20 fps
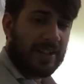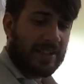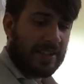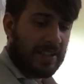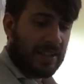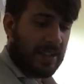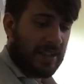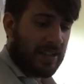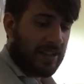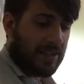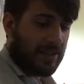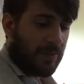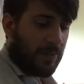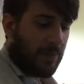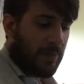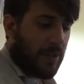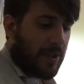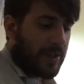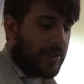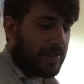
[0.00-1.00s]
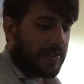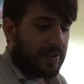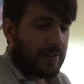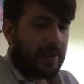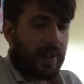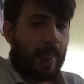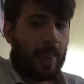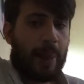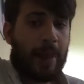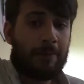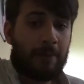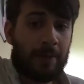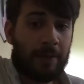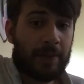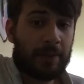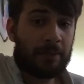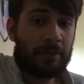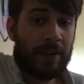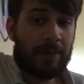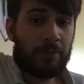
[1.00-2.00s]
concern with
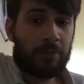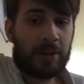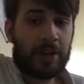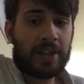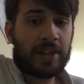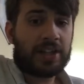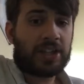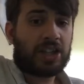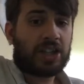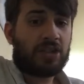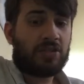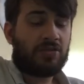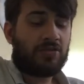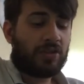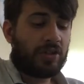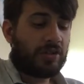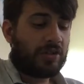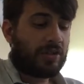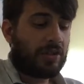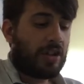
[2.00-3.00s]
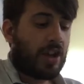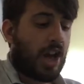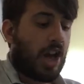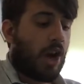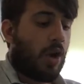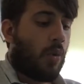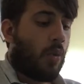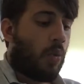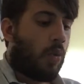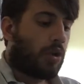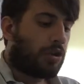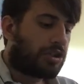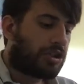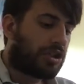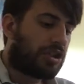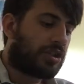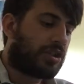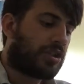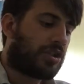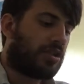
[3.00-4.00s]
another one of the children, who
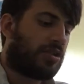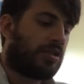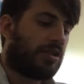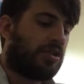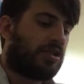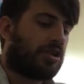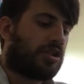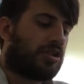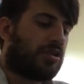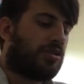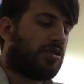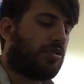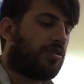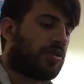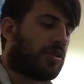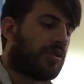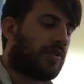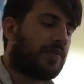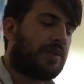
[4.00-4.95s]
should you talk to?